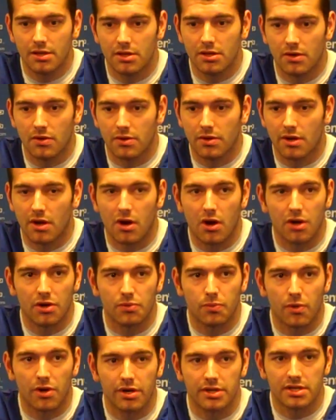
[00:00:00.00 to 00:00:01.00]
you know, the
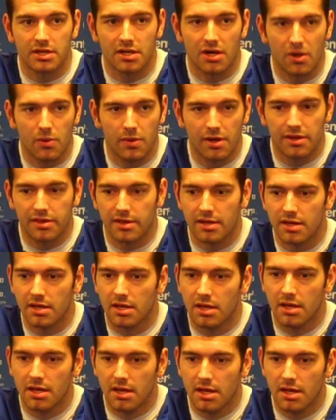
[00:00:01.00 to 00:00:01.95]
hard work to go with it.